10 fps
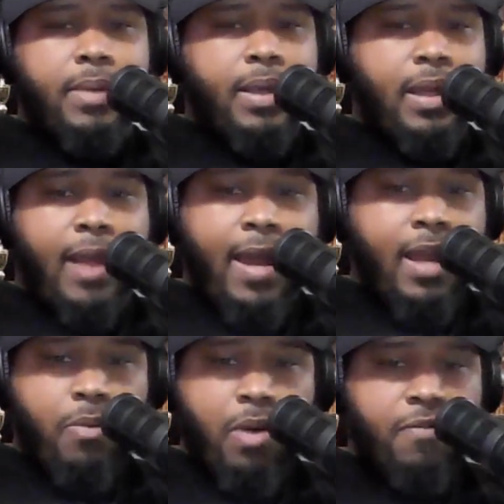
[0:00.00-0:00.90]
But hell,
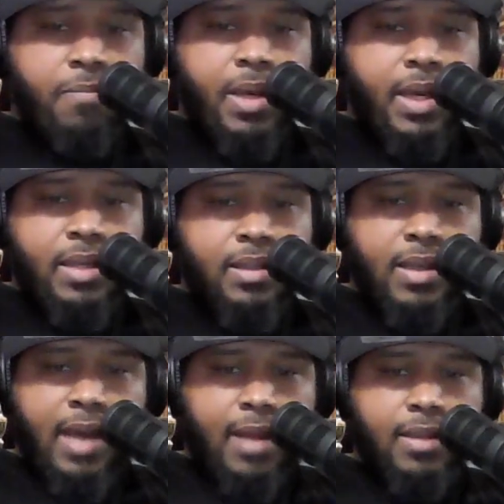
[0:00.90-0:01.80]
I ain't worth
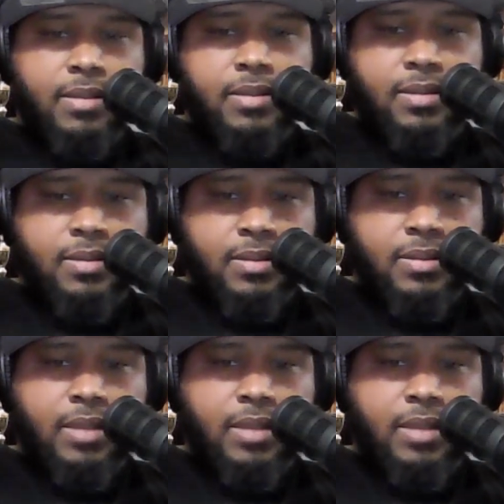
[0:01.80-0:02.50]
millions of dollars.